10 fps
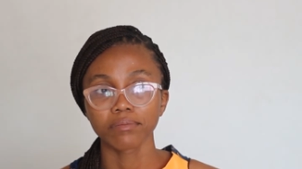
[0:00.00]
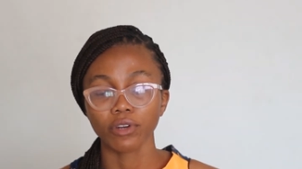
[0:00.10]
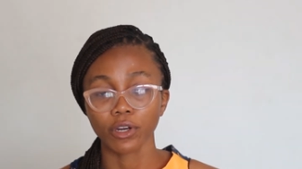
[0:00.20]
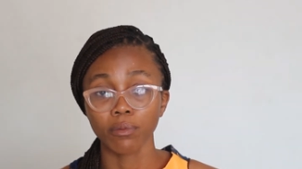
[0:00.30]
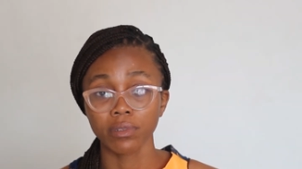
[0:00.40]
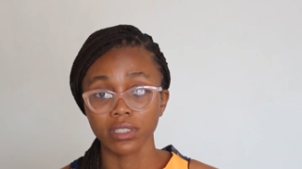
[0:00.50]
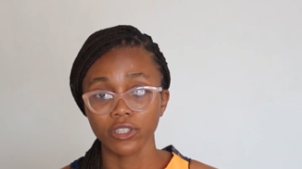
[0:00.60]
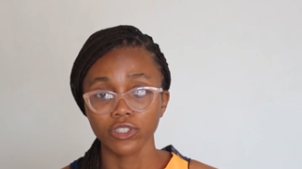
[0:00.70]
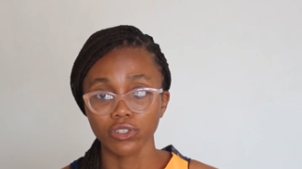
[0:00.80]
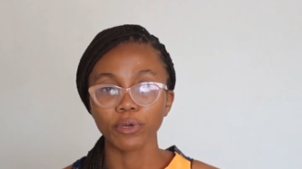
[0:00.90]

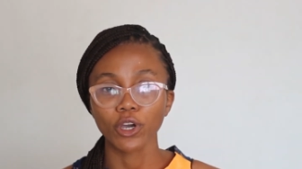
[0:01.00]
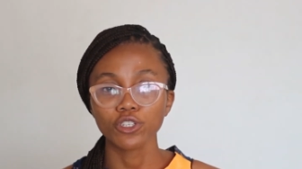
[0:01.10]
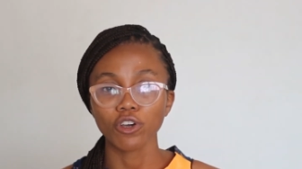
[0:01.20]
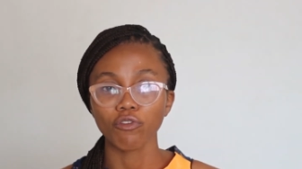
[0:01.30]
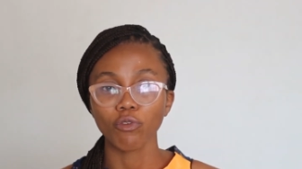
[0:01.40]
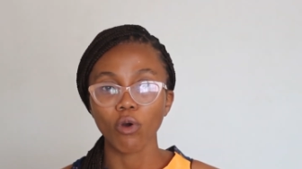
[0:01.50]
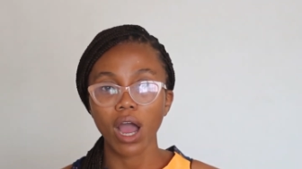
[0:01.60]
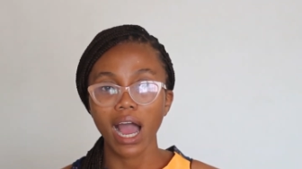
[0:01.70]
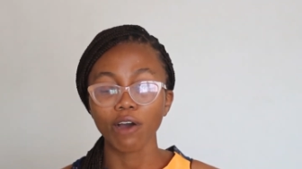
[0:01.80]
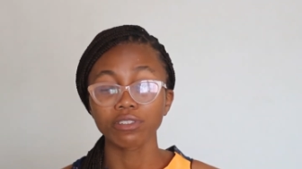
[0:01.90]
recommendation. Because of
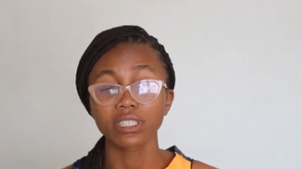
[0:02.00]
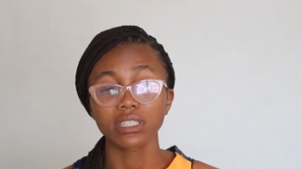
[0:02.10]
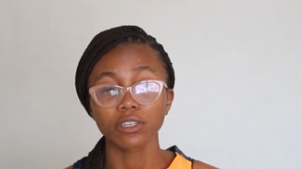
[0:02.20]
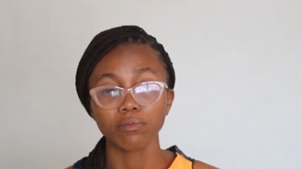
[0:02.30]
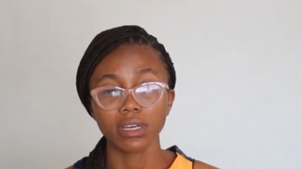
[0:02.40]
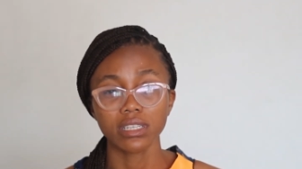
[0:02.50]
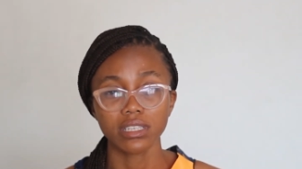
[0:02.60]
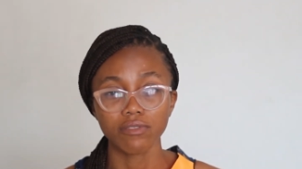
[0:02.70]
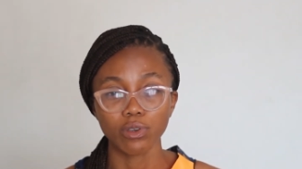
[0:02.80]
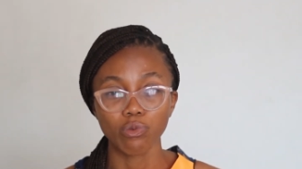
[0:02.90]
how detailed my
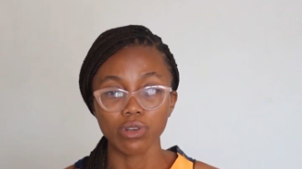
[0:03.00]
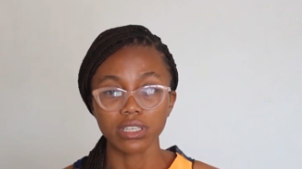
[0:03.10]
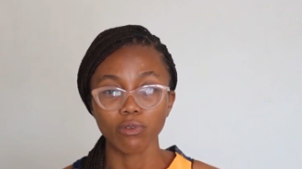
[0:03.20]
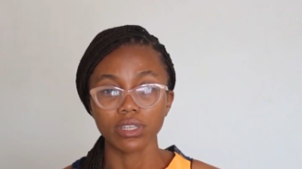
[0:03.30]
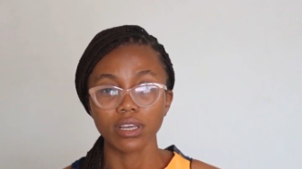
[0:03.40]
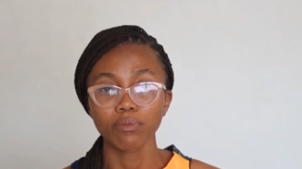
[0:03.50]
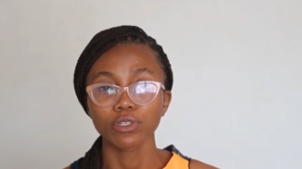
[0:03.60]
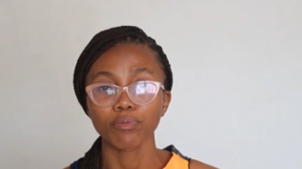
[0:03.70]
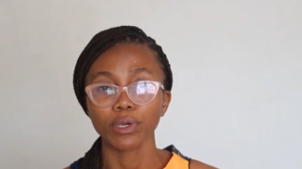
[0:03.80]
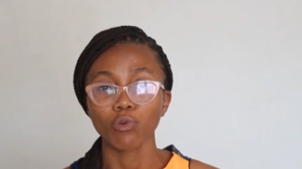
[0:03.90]
CV was, he was able
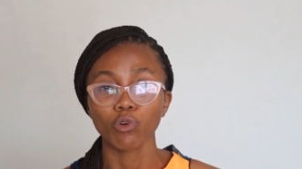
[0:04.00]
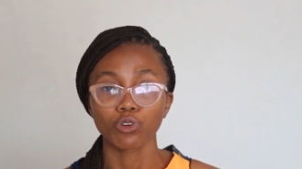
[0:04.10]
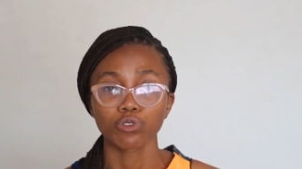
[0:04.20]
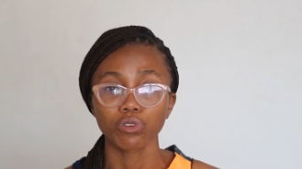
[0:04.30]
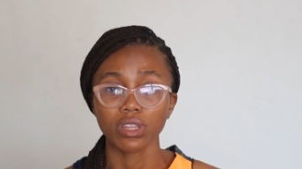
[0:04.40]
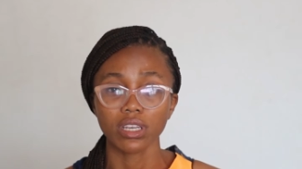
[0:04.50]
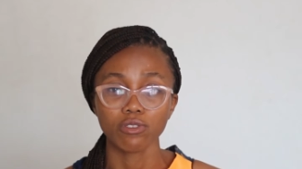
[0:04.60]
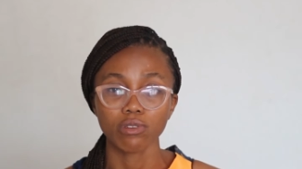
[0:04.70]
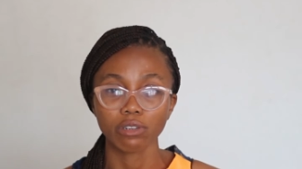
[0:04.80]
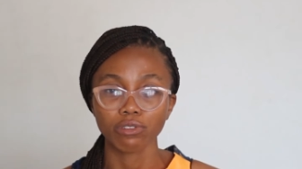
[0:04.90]
to pick one or two
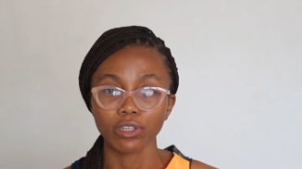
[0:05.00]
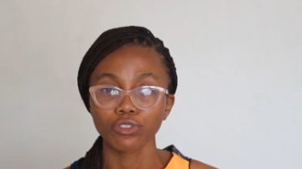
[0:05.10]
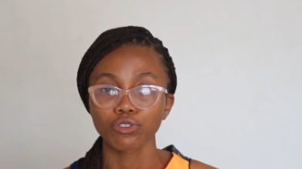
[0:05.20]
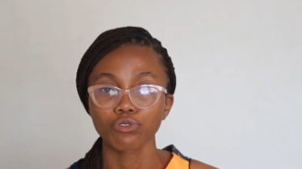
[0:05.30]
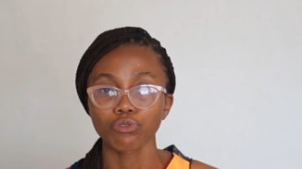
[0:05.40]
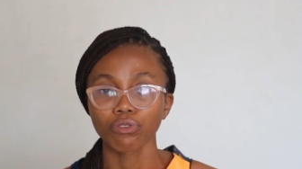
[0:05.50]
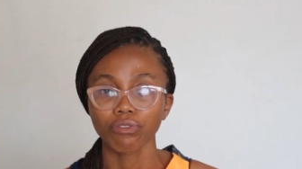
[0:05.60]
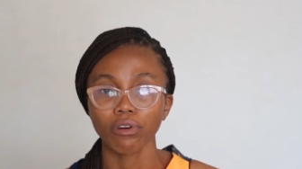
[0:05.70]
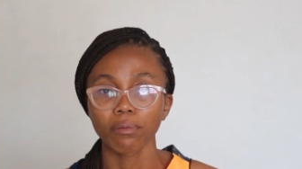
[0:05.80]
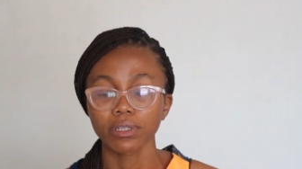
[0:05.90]
things to actually use to
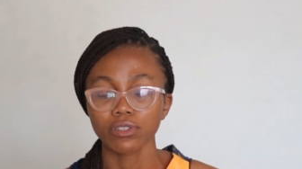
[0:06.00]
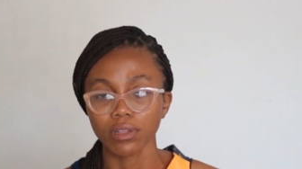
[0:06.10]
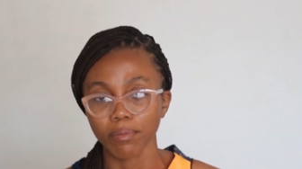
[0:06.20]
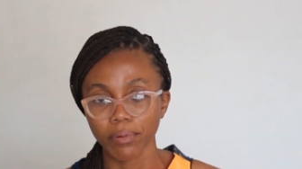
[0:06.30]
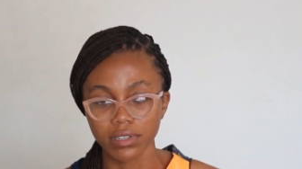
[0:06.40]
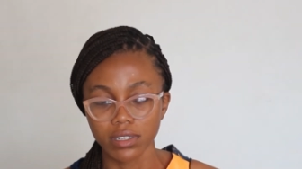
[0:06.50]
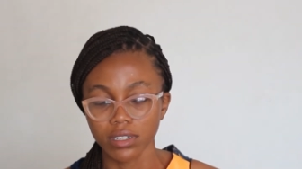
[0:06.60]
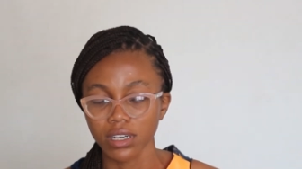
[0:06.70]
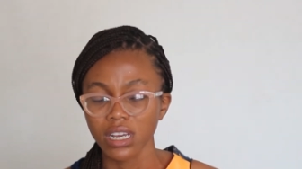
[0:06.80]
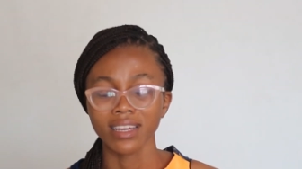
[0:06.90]
refer me to the
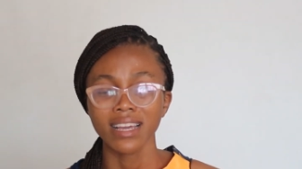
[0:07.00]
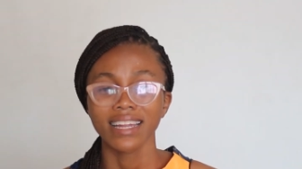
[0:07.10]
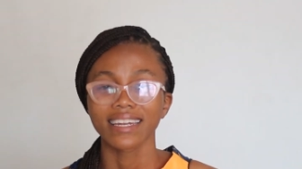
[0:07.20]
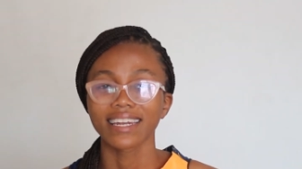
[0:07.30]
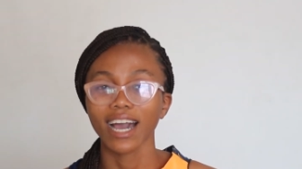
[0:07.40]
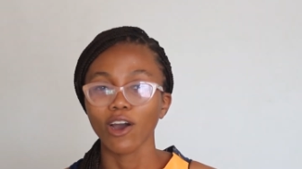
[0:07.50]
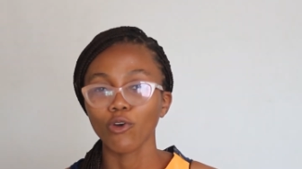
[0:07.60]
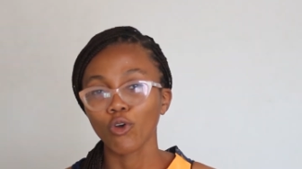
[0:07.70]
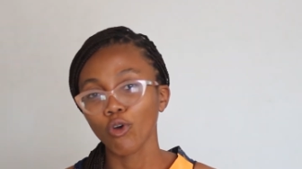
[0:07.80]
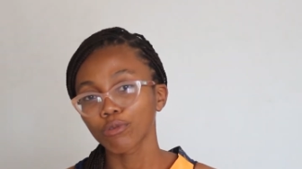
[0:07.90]
person.
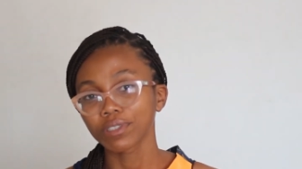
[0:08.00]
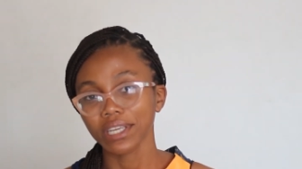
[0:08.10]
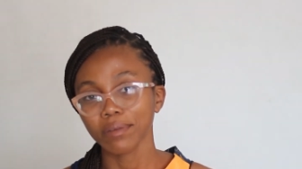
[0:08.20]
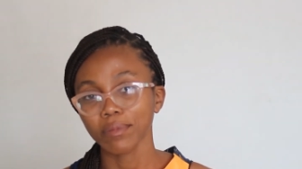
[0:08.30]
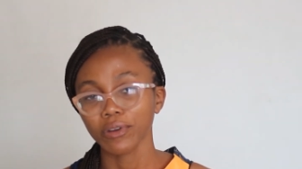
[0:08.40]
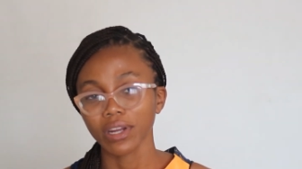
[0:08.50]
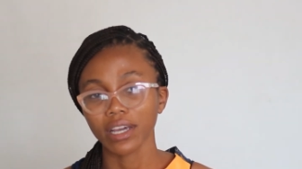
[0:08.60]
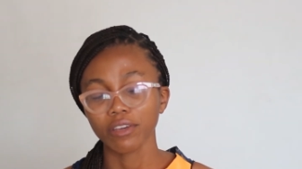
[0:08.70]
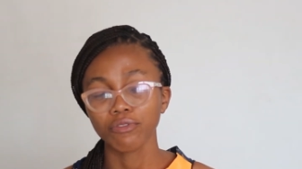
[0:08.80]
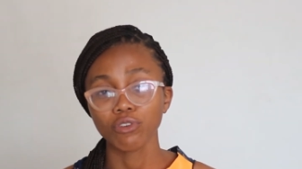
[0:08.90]
Now, cold email.
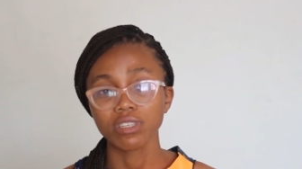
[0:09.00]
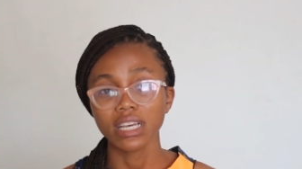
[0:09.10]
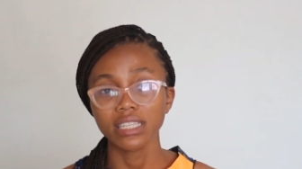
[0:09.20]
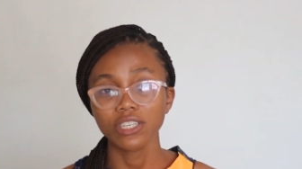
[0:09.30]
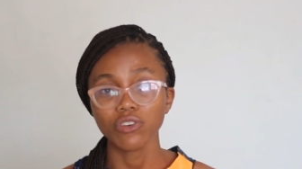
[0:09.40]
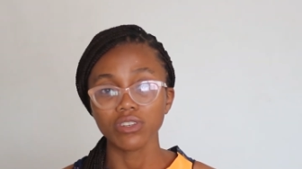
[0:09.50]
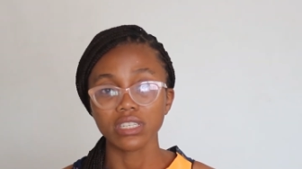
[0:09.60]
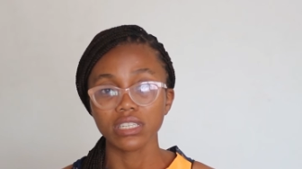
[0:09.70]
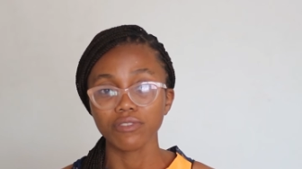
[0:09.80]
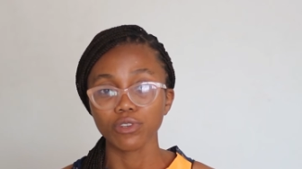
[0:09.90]
Now, if you're sending your
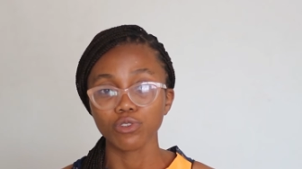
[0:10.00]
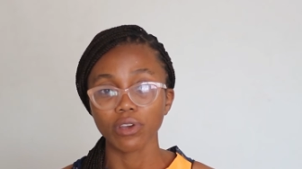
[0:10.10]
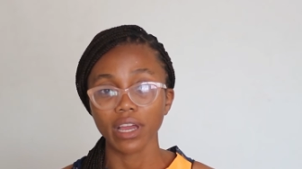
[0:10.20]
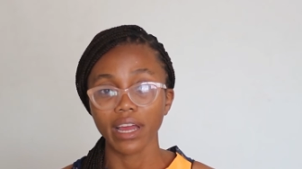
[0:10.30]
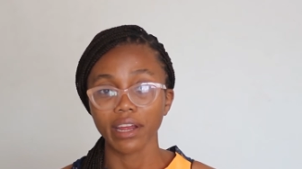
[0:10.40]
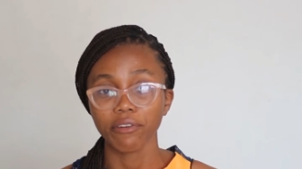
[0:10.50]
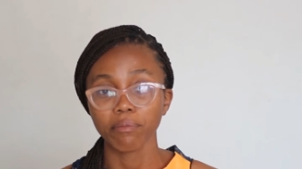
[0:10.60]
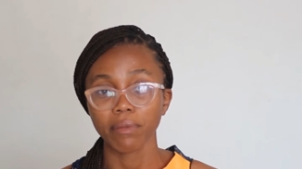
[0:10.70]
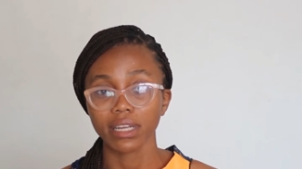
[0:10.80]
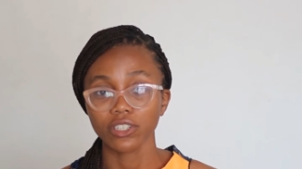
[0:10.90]
CV to a
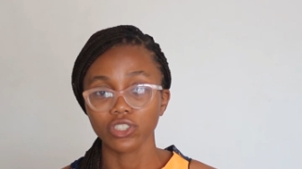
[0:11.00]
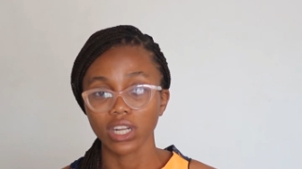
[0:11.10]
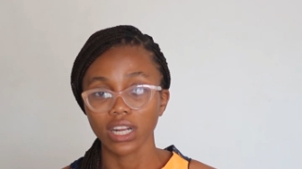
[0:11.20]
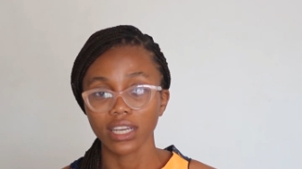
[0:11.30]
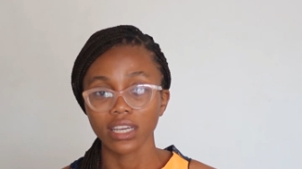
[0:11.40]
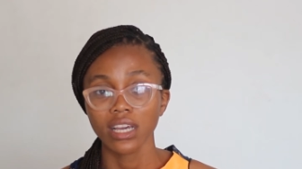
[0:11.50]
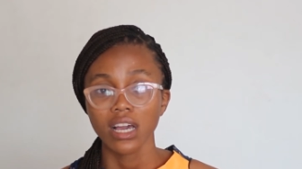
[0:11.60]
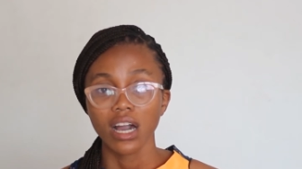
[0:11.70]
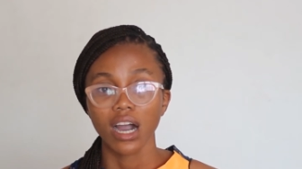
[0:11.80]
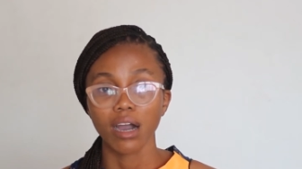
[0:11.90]
hiring manager, like
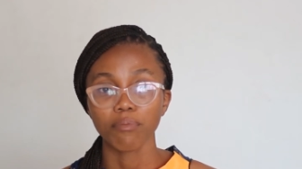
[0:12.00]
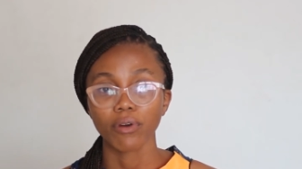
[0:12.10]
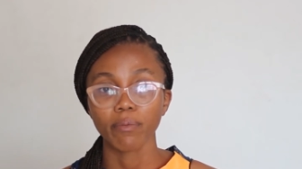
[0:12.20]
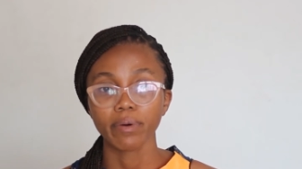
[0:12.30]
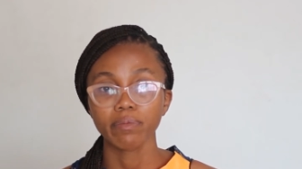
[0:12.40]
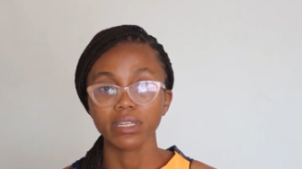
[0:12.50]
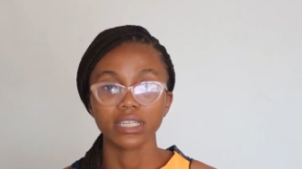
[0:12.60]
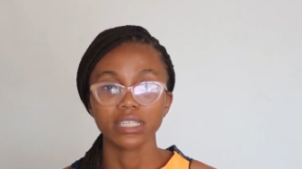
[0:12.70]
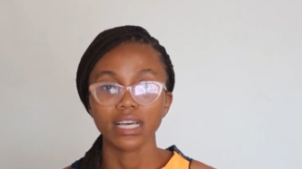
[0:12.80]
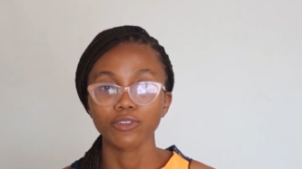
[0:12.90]
probably they
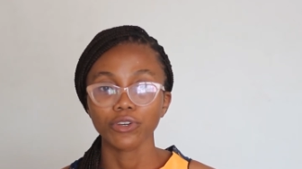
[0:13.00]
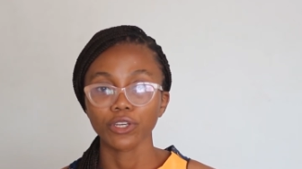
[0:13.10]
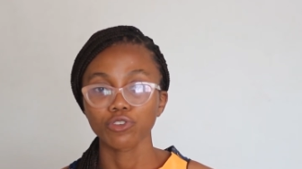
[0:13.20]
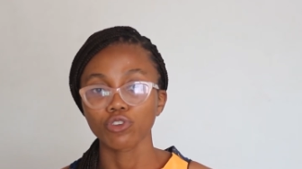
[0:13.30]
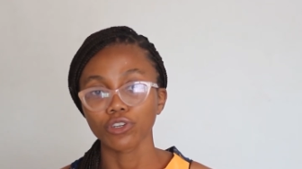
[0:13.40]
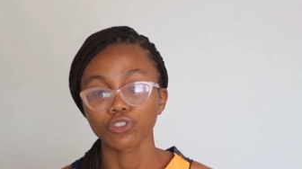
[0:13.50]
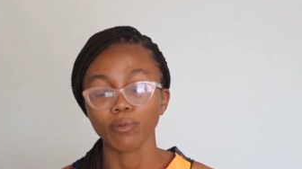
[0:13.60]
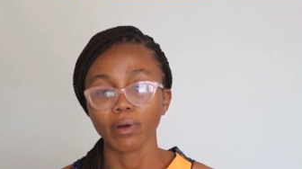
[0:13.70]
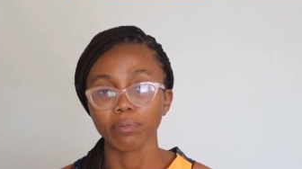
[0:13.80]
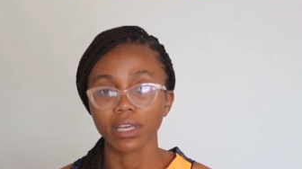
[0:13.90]
said, okay, you saw a
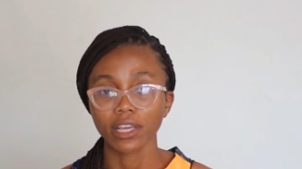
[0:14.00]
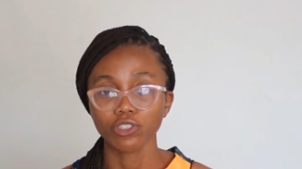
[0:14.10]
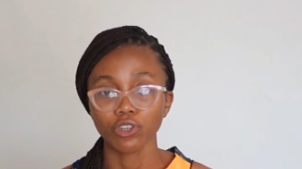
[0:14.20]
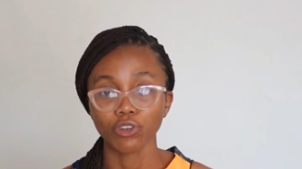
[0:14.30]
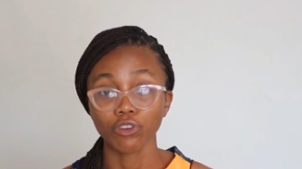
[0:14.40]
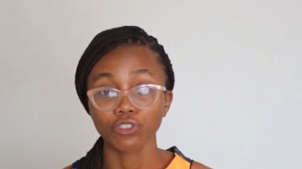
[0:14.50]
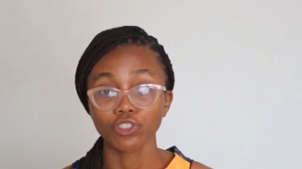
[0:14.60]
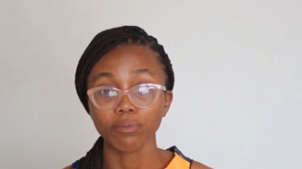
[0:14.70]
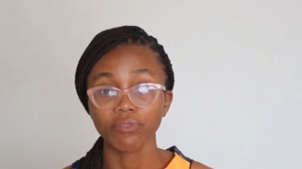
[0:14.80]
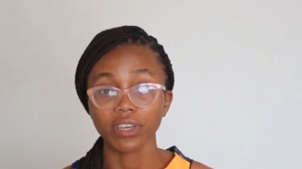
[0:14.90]
job application or a job